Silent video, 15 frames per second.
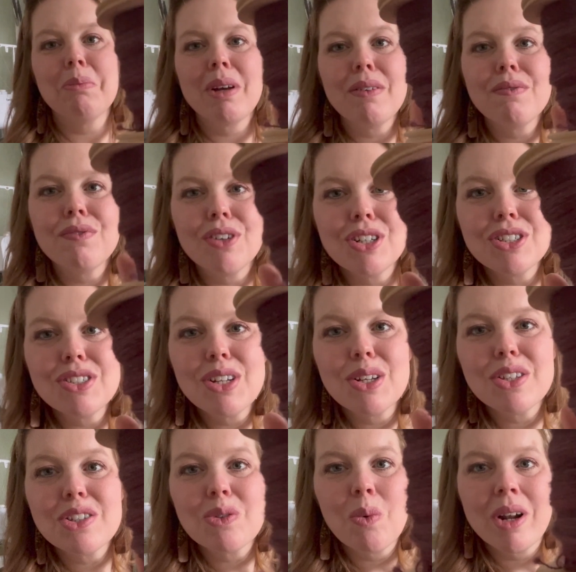my first
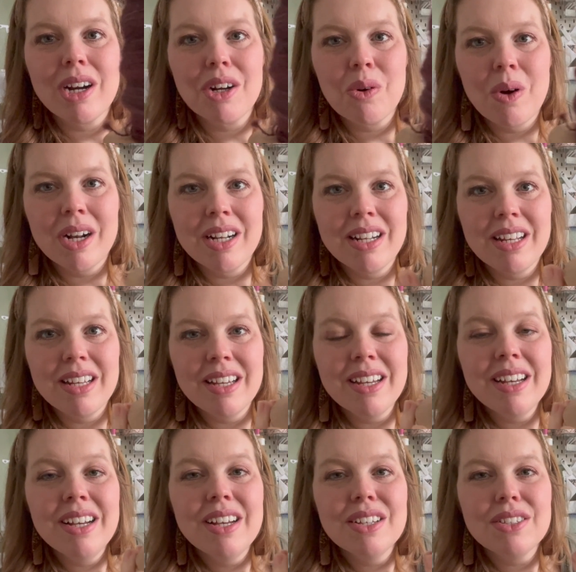sweater quantity.
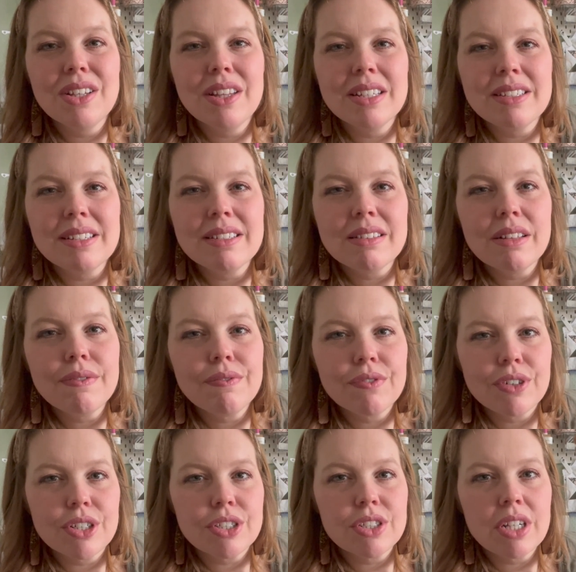So this is the
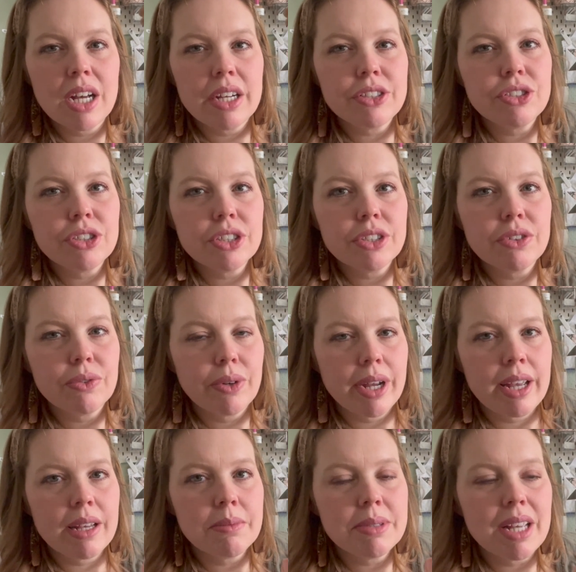first 100
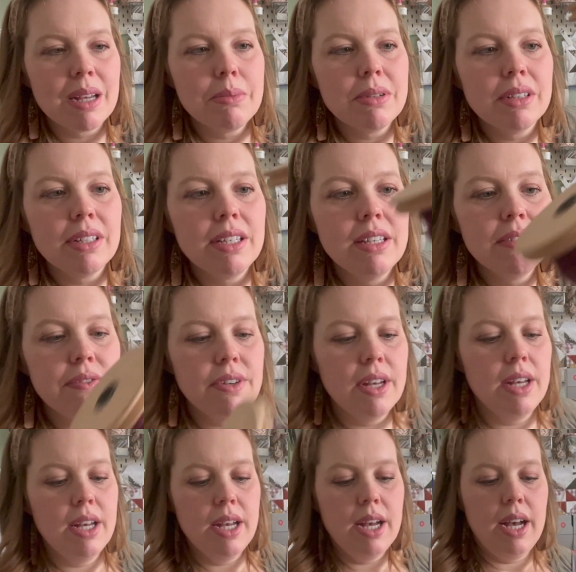grams, I believe.
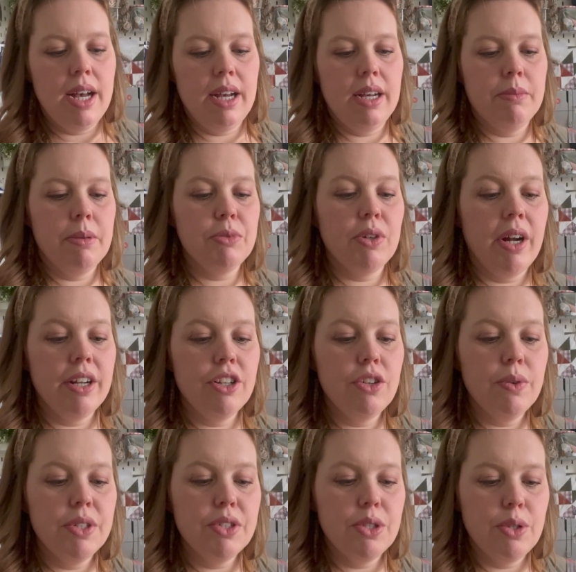I'm trying to do
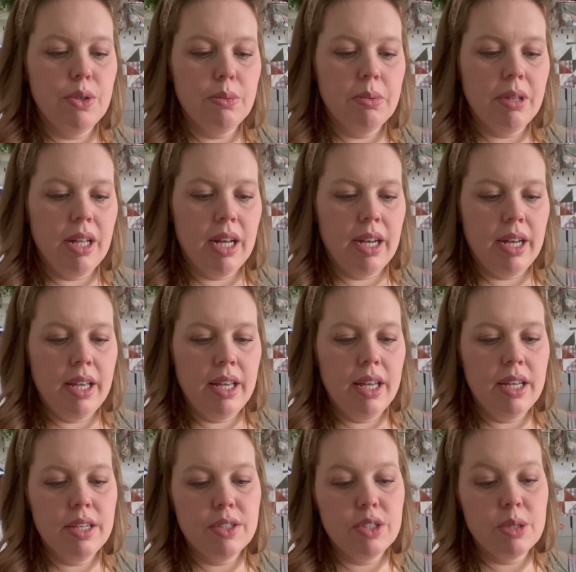a 2-ply
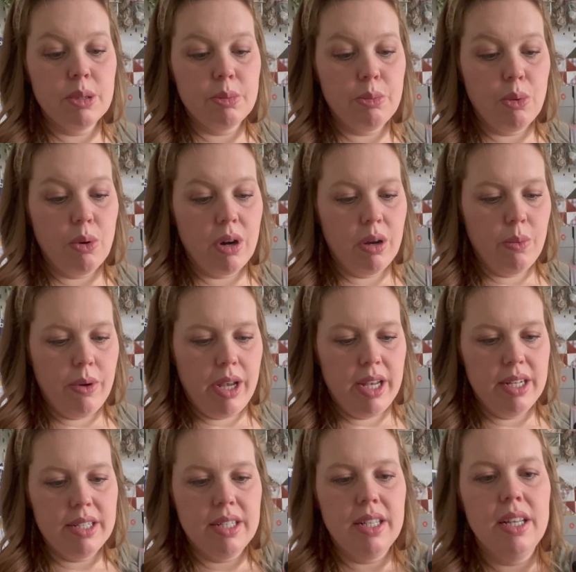sport
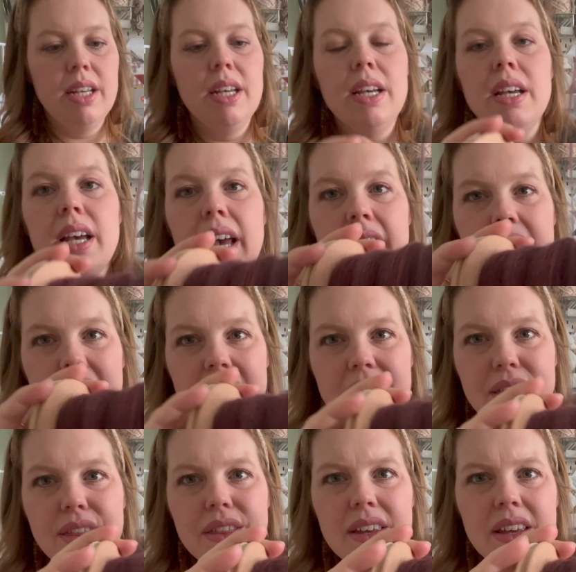weight, and I
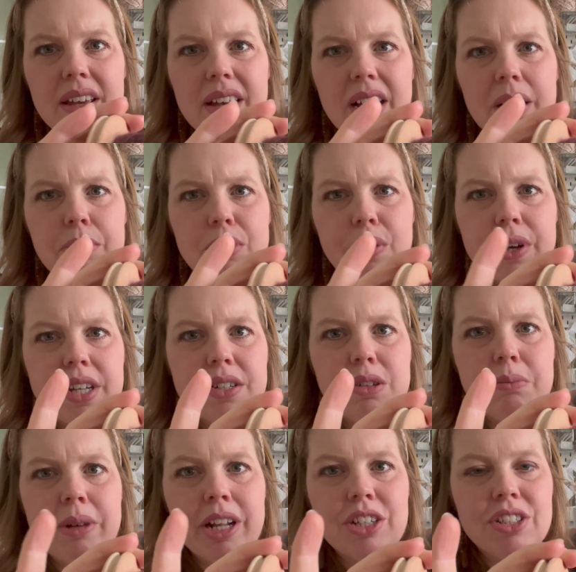think I'm going to
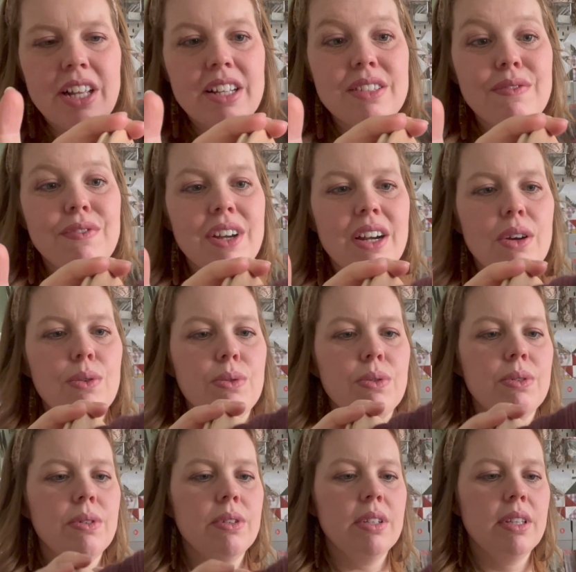manage that. It's very, ooh,
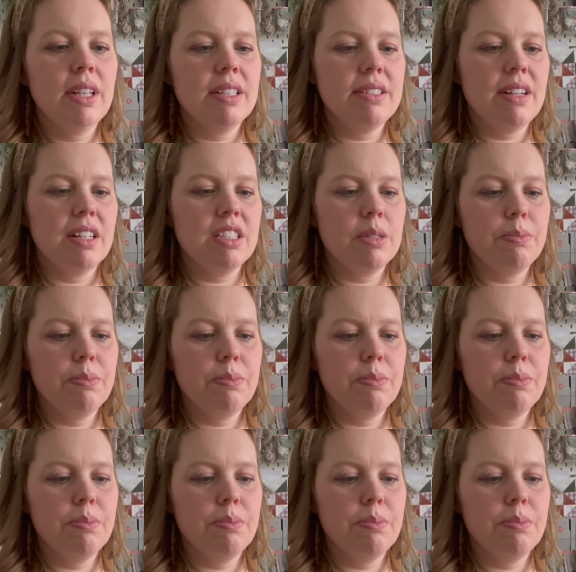that's not,